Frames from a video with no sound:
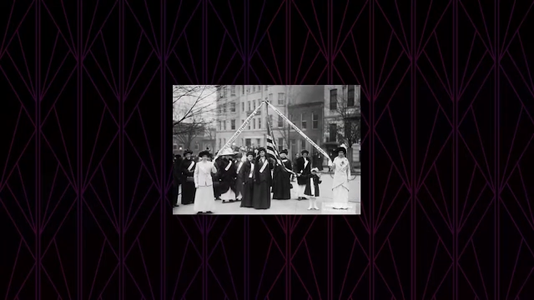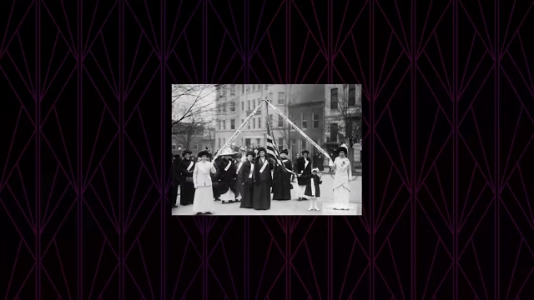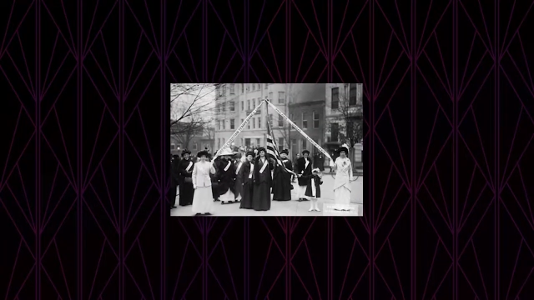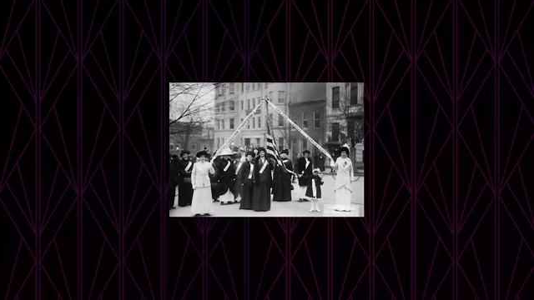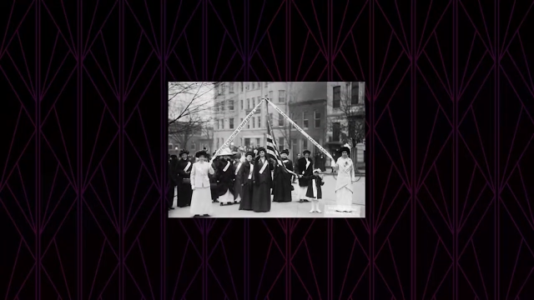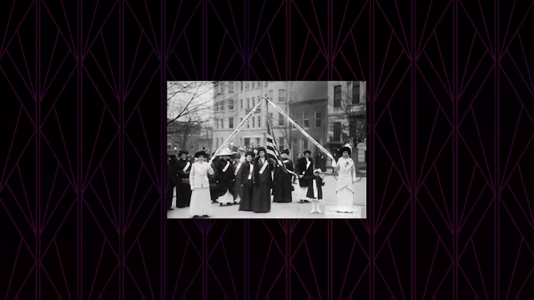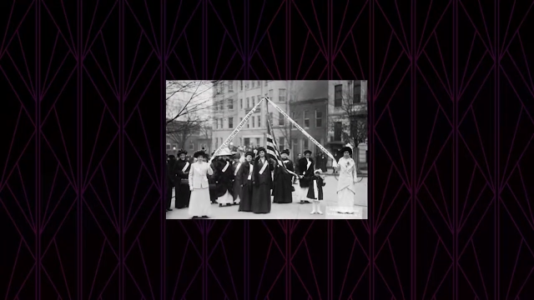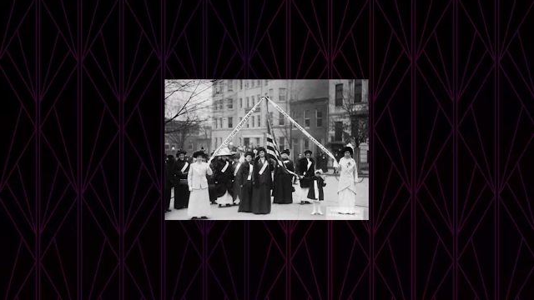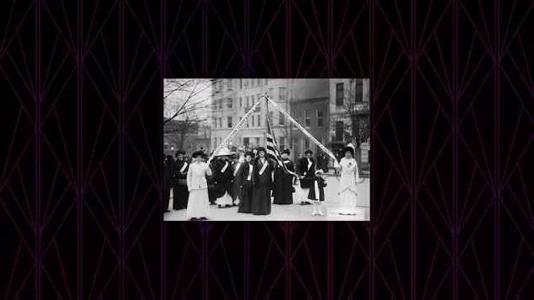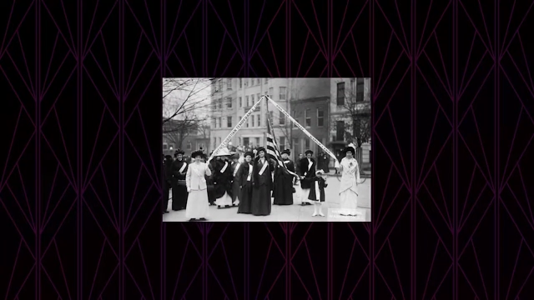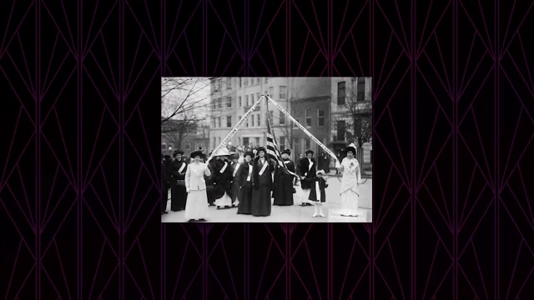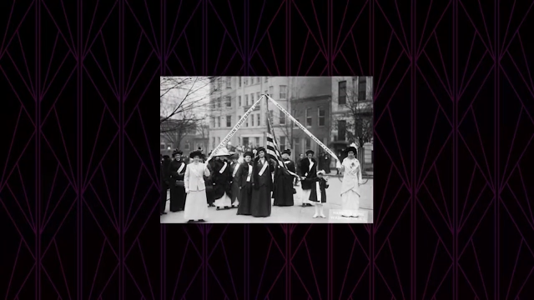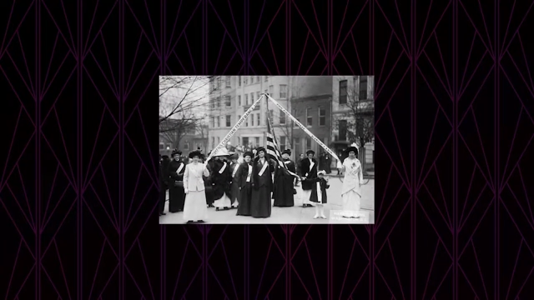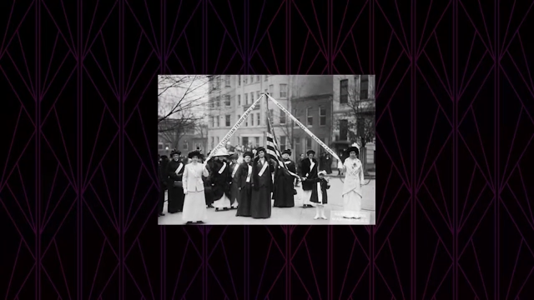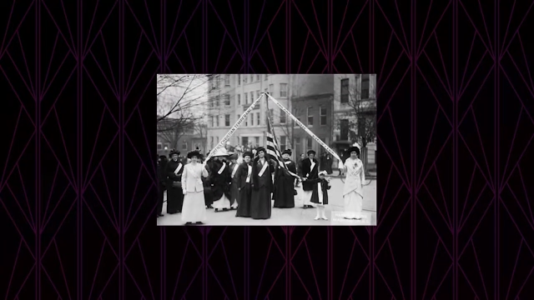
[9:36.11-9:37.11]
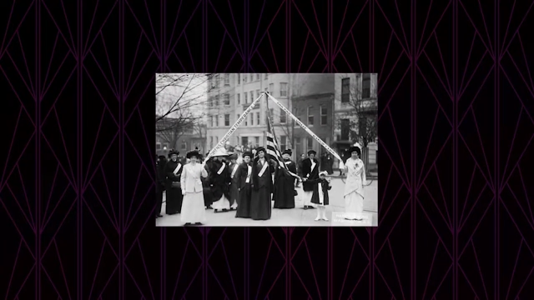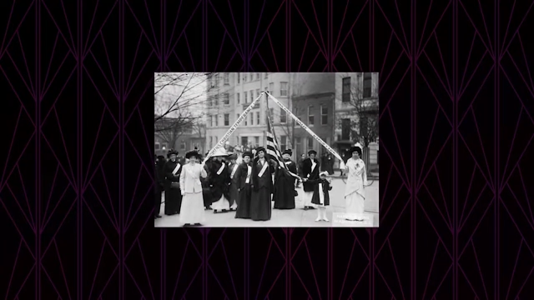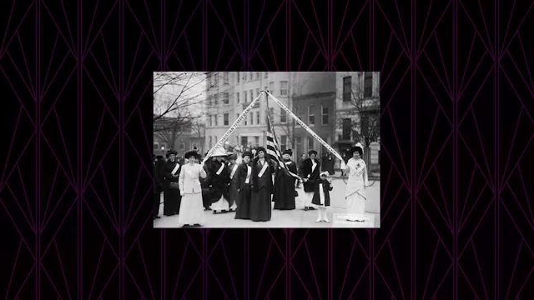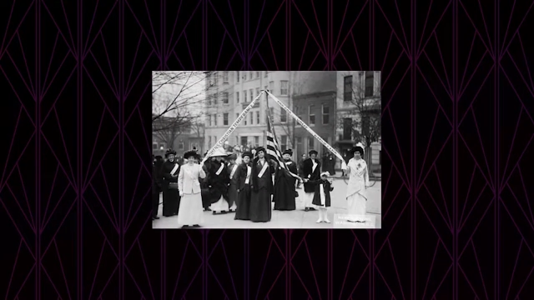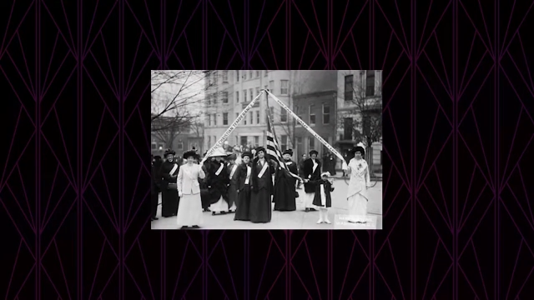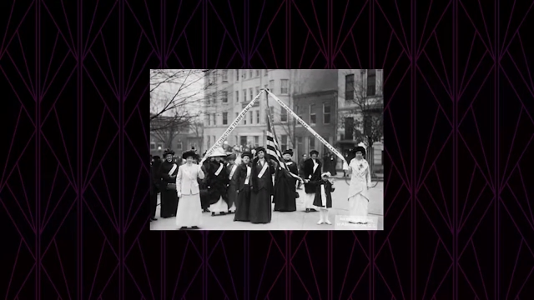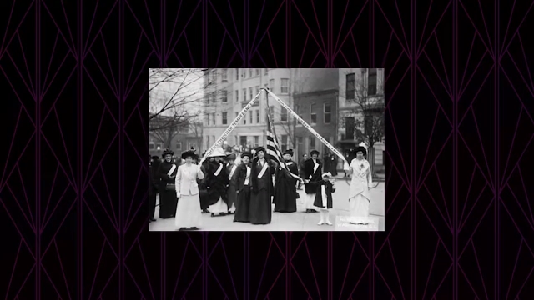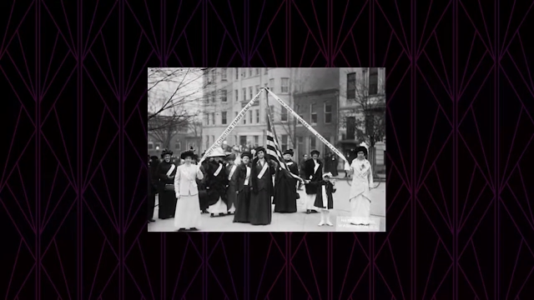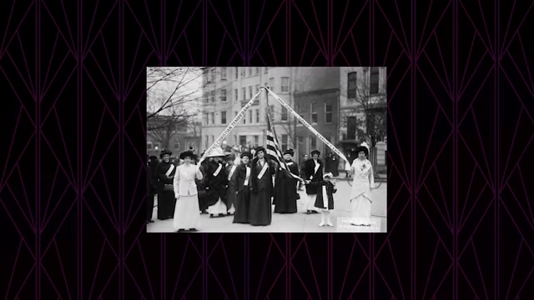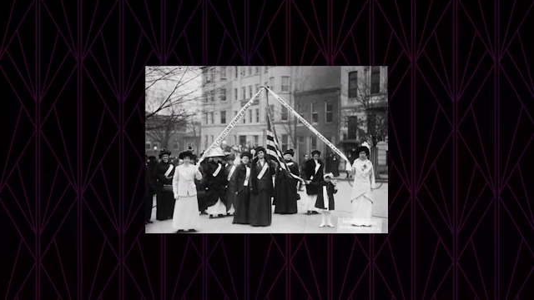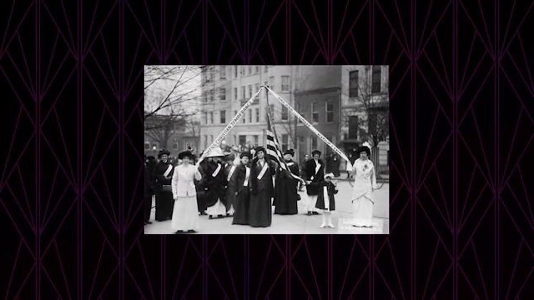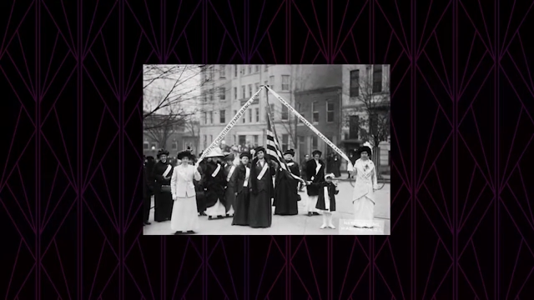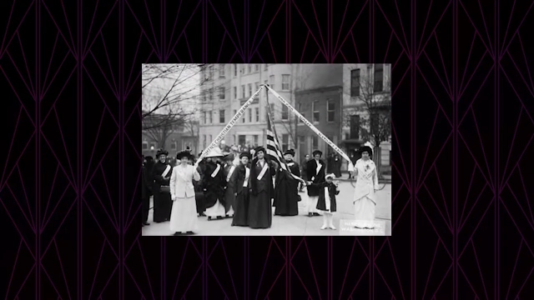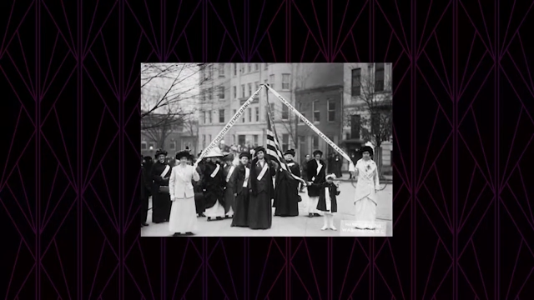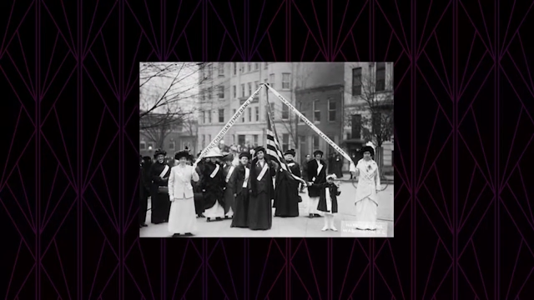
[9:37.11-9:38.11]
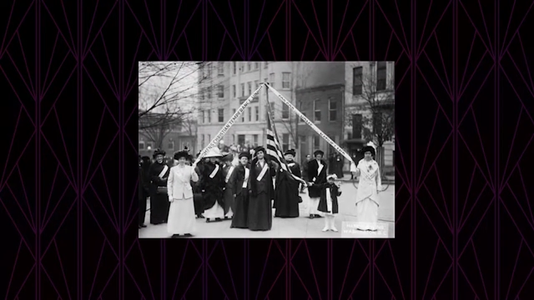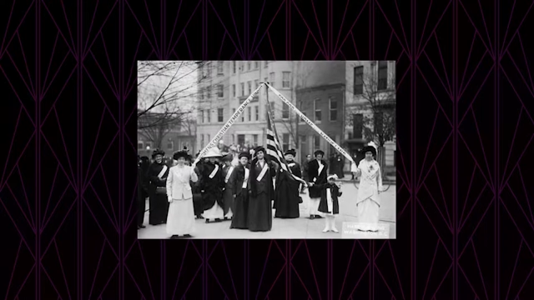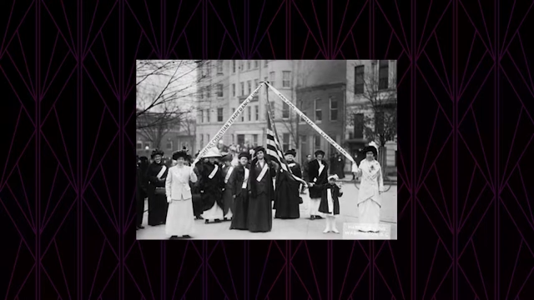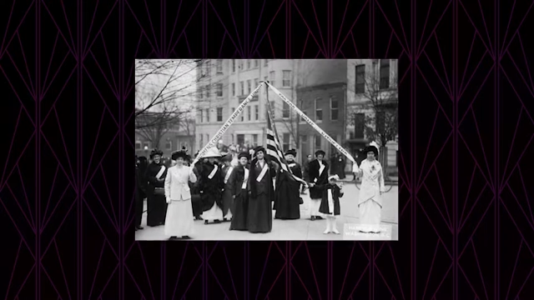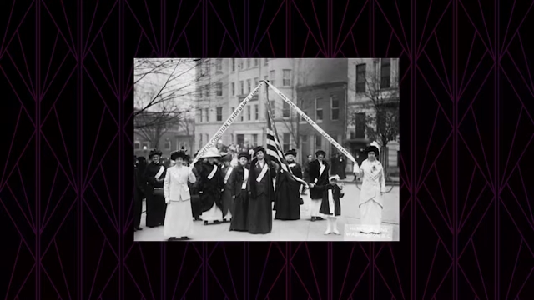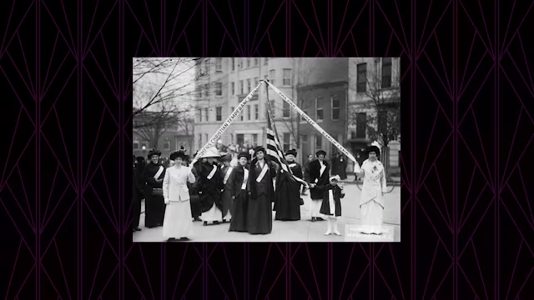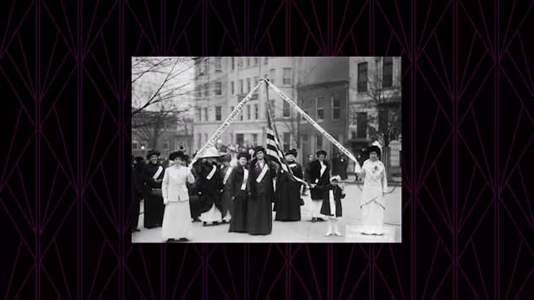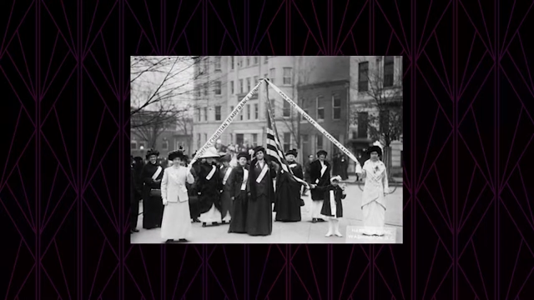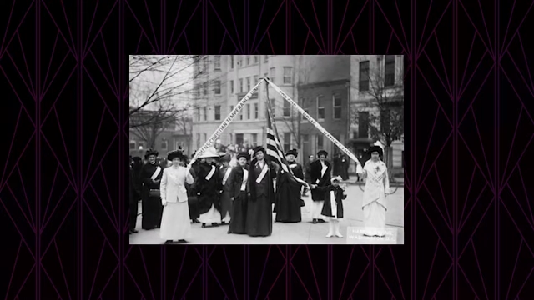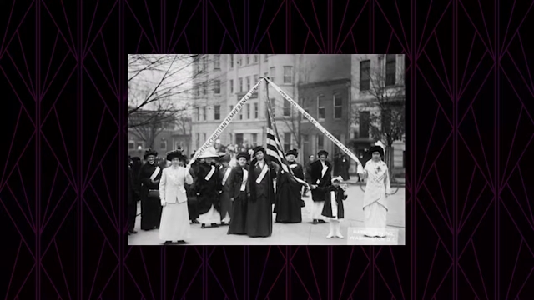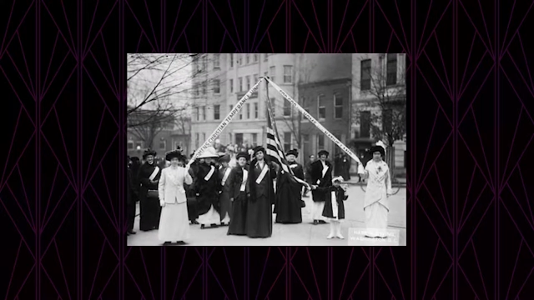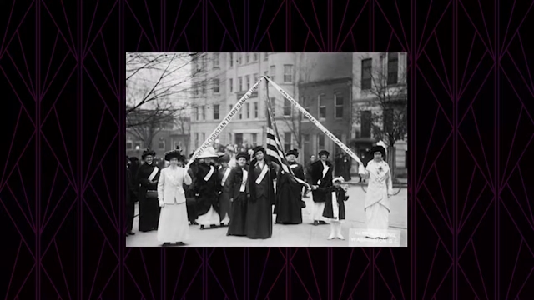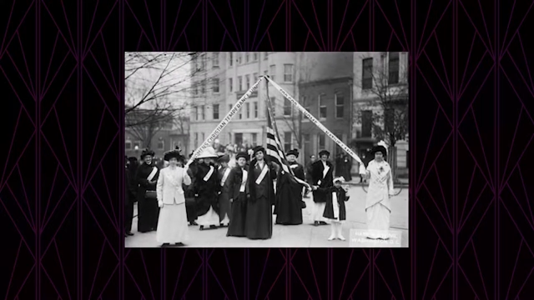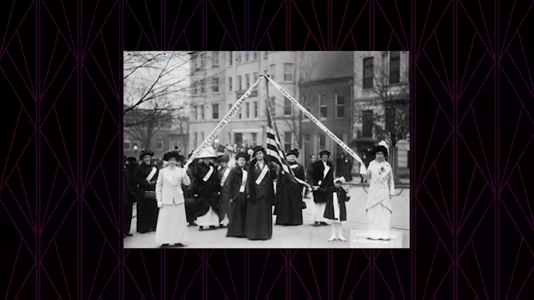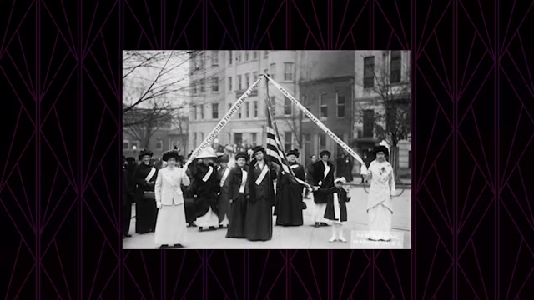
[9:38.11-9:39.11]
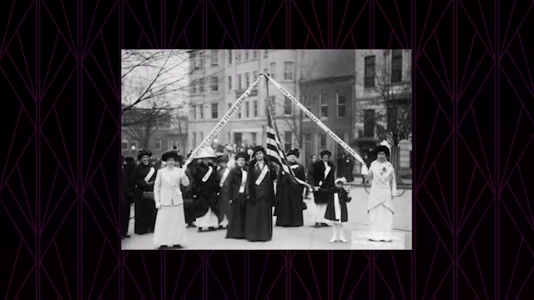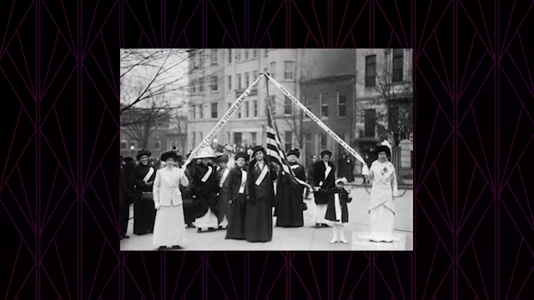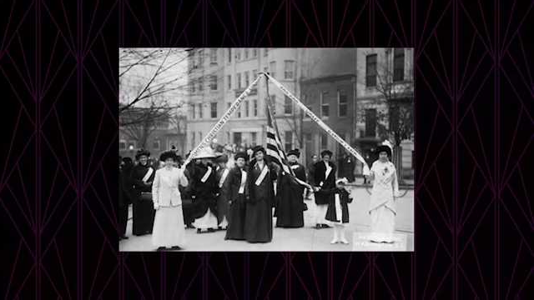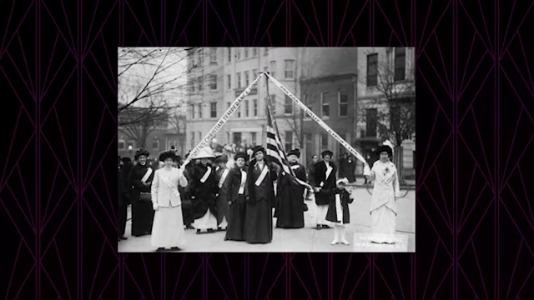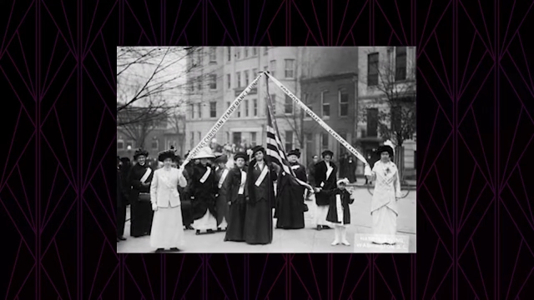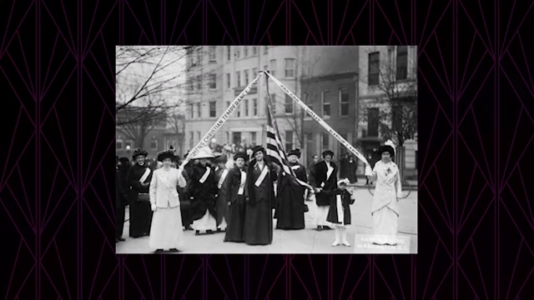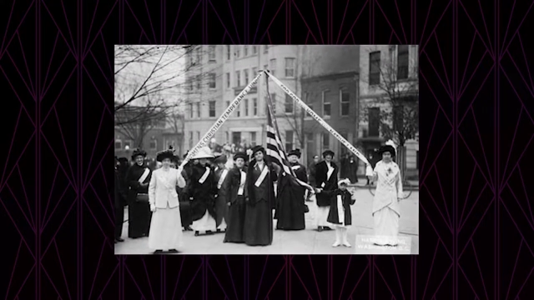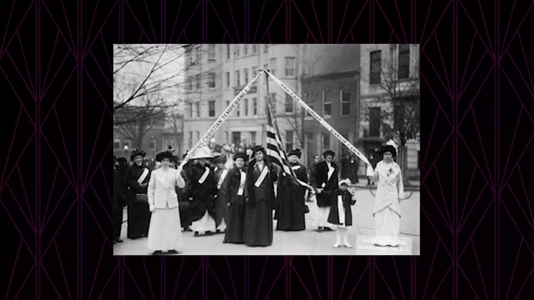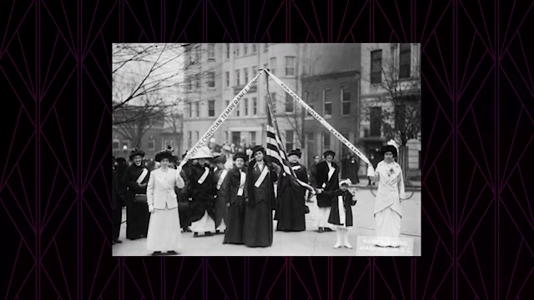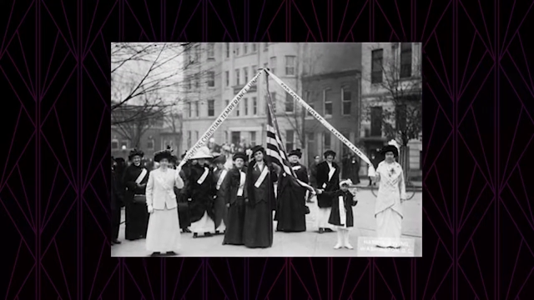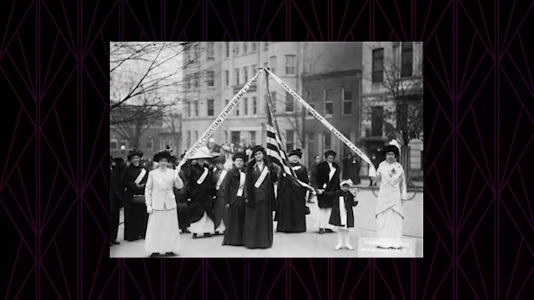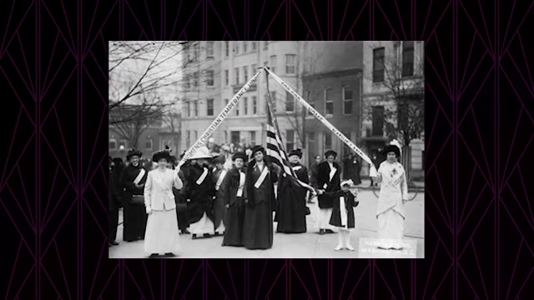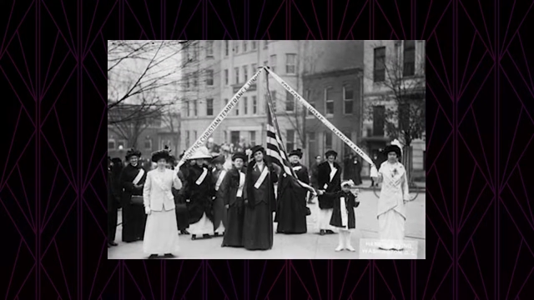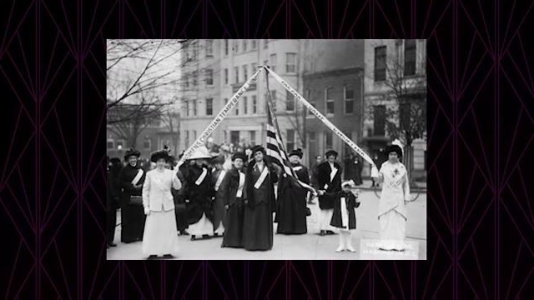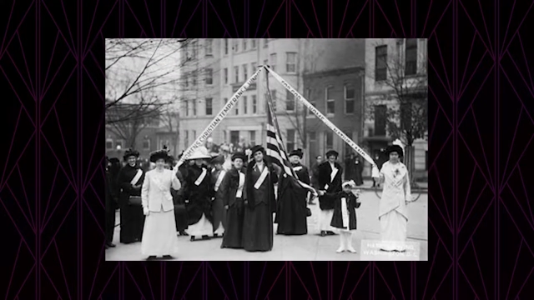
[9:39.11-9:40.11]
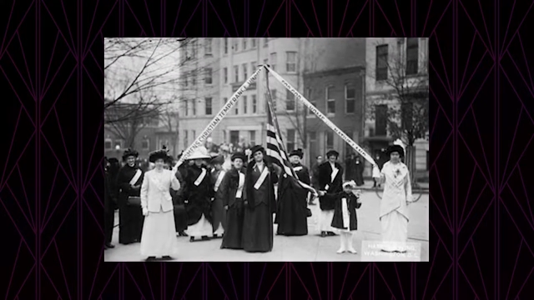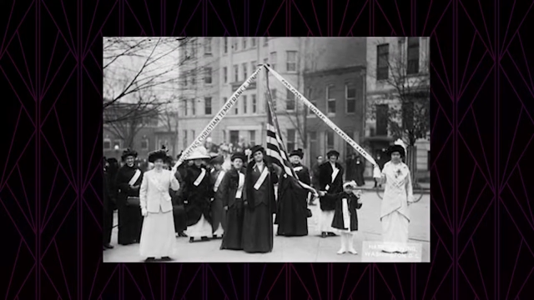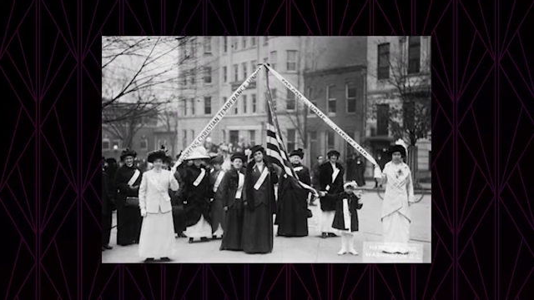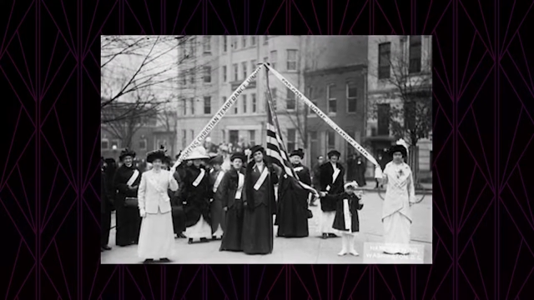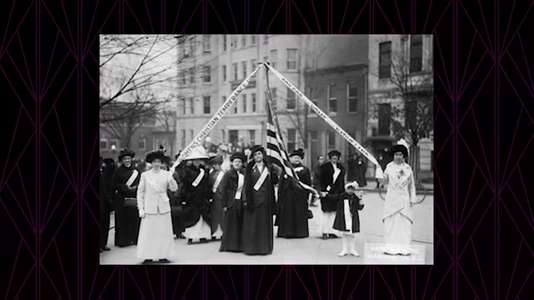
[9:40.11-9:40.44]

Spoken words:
Nobody's mouth can be seen.